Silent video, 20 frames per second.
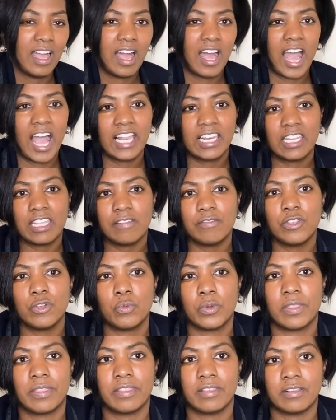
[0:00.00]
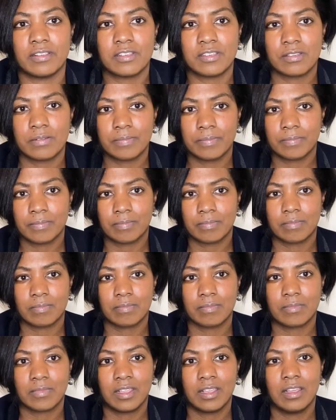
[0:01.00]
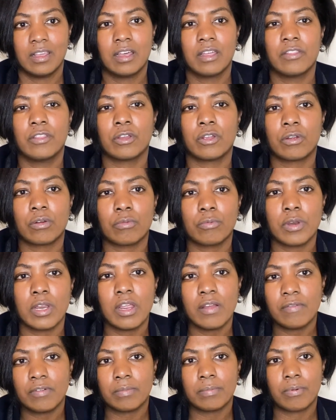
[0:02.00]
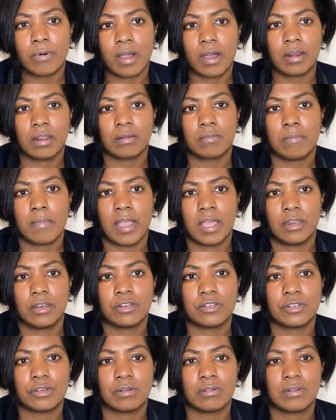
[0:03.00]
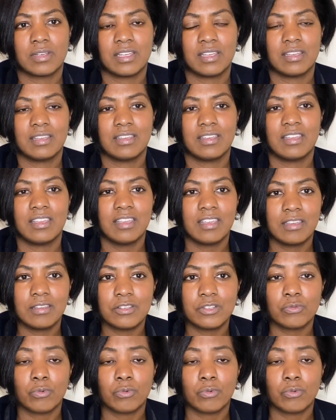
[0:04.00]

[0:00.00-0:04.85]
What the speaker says: I leave you with this. The career of a product manager is